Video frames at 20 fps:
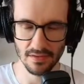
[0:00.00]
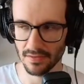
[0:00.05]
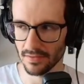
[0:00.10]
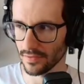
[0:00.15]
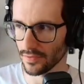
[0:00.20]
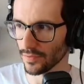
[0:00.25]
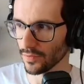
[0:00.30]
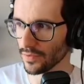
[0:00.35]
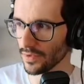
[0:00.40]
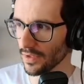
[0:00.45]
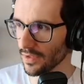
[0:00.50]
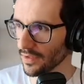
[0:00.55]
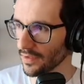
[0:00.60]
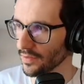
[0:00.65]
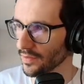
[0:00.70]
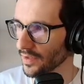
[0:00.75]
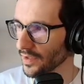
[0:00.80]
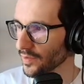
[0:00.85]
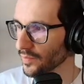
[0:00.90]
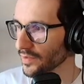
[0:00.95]
soon
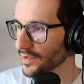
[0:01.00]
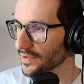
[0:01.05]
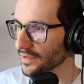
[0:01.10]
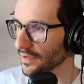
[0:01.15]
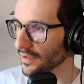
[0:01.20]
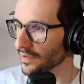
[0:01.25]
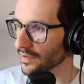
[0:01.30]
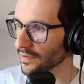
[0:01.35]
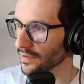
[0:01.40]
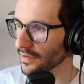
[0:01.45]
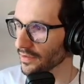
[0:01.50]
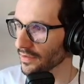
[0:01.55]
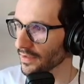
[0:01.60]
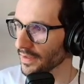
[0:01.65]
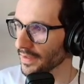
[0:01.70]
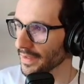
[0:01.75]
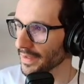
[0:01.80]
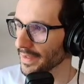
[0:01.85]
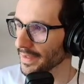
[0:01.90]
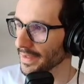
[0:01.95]
I will start
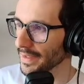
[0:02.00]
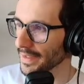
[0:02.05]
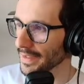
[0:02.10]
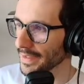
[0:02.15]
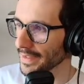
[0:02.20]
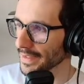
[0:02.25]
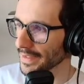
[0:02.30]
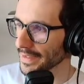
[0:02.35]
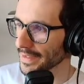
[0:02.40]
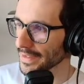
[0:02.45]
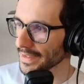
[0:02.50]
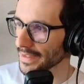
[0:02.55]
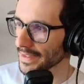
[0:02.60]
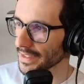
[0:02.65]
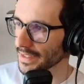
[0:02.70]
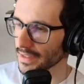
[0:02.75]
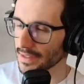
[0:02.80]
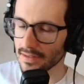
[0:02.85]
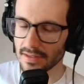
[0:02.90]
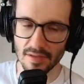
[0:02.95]

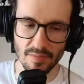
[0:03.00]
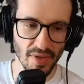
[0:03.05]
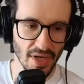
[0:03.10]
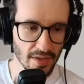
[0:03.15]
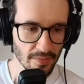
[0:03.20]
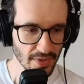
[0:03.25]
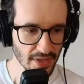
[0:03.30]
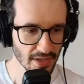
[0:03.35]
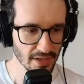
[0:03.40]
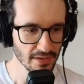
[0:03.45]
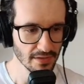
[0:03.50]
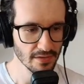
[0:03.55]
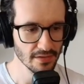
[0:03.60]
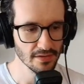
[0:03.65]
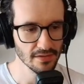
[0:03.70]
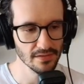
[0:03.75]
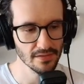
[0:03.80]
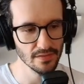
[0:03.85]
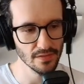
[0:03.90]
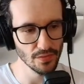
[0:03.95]
the pipeline,
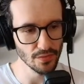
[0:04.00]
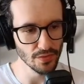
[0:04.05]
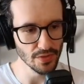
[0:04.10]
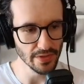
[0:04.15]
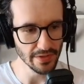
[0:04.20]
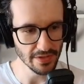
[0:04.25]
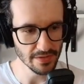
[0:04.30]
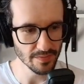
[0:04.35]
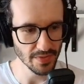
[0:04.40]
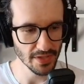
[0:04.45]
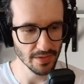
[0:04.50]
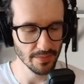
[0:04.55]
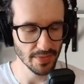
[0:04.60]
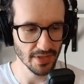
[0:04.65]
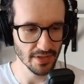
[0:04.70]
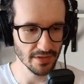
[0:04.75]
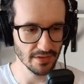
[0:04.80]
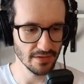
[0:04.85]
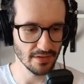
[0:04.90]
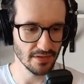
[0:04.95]
the release
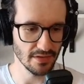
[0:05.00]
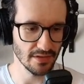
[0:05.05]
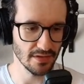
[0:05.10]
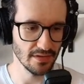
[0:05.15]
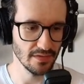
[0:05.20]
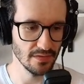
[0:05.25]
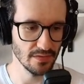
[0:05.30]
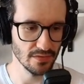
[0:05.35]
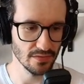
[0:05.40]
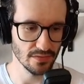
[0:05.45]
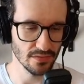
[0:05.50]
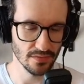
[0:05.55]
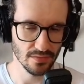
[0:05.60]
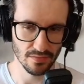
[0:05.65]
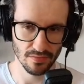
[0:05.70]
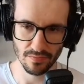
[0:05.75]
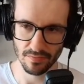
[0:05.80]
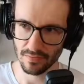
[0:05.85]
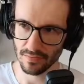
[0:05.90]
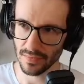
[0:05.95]
pipeline, and
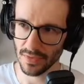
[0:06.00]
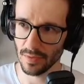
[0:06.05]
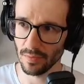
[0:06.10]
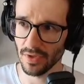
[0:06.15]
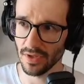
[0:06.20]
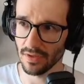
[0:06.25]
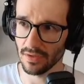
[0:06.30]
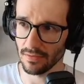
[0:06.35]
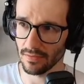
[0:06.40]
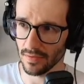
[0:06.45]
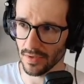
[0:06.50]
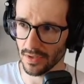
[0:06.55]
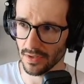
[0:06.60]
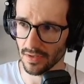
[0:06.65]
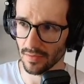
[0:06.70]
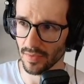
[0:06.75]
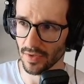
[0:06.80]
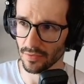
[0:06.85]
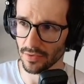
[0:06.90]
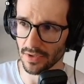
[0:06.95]
maybe in
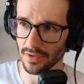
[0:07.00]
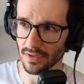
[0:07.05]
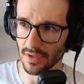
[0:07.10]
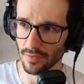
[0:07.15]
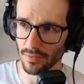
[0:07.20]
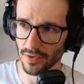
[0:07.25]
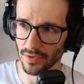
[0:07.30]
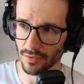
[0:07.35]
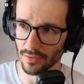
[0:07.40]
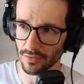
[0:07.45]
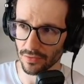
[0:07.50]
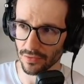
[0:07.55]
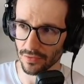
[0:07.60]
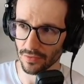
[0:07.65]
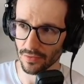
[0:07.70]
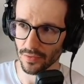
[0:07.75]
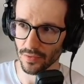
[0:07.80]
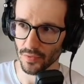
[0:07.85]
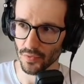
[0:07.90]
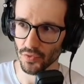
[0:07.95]
about an hour or
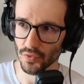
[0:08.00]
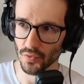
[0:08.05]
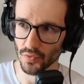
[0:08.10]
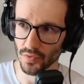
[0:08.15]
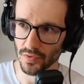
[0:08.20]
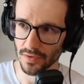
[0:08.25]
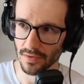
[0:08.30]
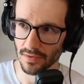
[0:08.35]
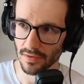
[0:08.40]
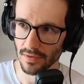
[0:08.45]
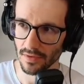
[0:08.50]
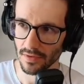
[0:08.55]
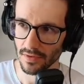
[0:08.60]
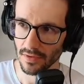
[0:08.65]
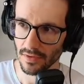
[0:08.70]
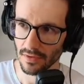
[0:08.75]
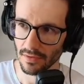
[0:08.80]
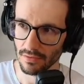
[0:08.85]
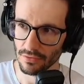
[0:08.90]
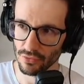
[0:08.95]
2 you
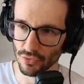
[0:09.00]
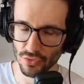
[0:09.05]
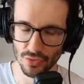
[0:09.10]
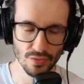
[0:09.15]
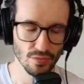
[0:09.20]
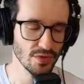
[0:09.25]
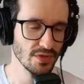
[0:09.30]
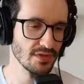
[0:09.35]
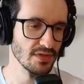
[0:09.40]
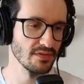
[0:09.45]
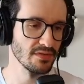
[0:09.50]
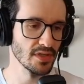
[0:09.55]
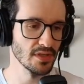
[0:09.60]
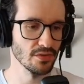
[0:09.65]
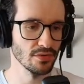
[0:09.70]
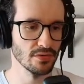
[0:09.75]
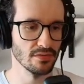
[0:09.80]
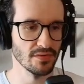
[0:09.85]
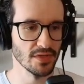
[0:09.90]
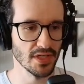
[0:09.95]
should receive a
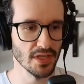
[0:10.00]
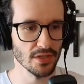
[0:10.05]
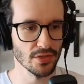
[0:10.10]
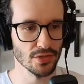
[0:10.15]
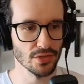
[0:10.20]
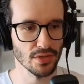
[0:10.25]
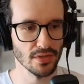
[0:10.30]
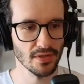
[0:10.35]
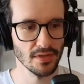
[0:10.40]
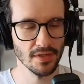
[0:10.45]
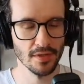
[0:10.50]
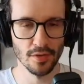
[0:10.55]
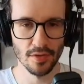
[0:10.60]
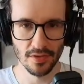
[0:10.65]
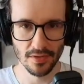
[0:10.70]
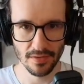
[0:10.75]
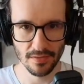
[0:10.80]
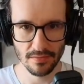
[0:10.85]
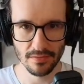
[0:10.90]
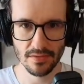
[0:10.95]
notification
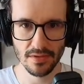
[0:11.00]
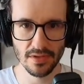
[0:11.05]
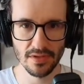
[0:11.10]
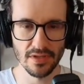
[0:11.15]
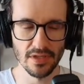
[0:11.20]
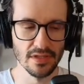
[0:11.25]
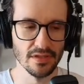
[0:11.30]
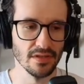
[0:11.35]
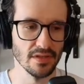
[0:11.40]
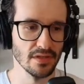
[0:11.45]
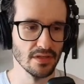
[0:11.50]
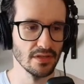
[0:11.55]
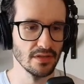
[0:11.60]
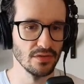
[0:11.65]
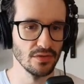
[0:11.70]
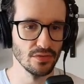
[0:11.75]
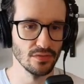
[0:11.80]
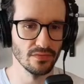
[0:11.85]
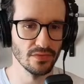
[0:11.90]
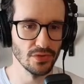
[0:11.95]
that a
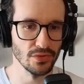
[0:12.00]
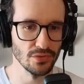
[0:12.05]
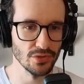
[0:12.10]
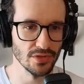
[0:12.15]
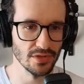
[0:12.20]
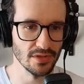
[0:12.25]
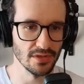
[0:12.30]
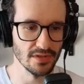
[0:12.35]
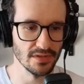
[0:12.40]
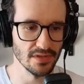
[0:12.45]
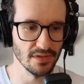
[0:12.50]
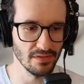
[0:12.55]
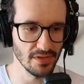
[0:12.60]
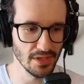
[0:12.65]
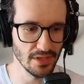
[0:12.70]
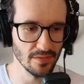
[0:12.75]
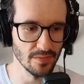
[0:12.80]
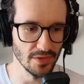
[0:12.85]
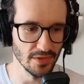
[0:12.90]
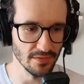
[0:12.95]
new version is
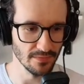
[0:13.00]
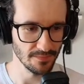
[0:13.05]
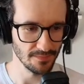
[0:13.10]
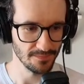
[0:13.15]
available.